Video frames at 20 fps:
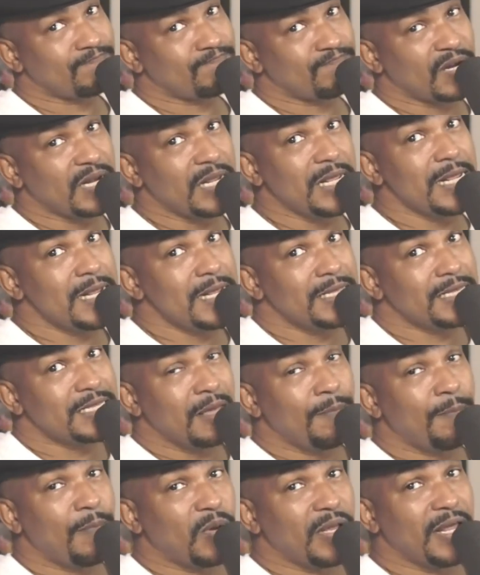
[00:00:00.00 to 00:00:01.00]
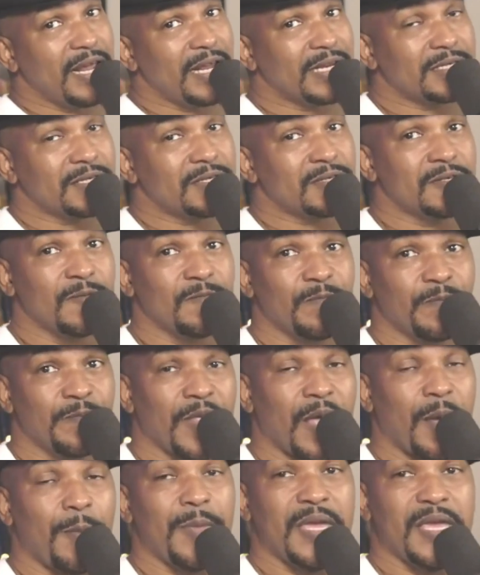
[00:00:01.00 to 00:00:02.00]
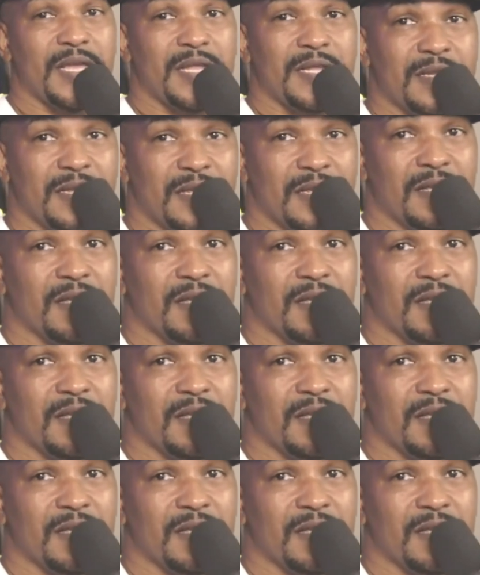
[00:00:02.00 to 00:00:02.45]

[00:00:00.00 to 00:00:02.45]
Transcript: Pretty simple answer. I mean,